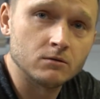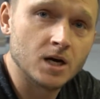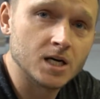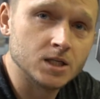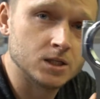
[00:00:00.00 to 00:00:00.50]

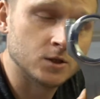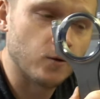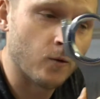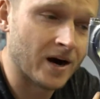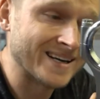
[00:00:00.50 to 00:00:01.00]
rod is
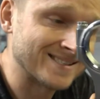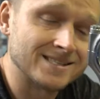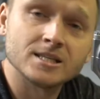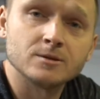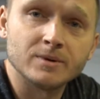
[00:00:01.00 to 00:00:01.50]
twice as
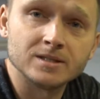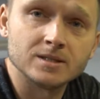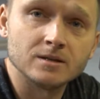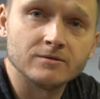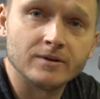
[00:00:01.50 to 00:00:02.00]

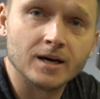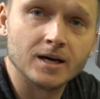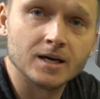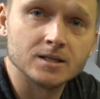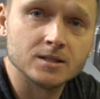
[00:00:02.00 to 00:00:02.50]
expensive
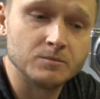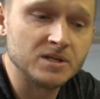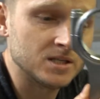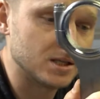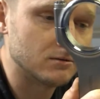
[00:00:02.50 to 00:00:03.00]
as the
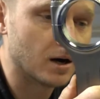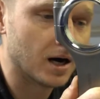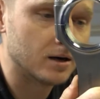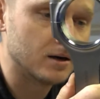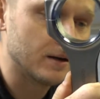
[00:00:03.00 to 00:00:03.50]
BC
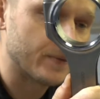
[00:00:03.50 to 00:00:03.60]
rod.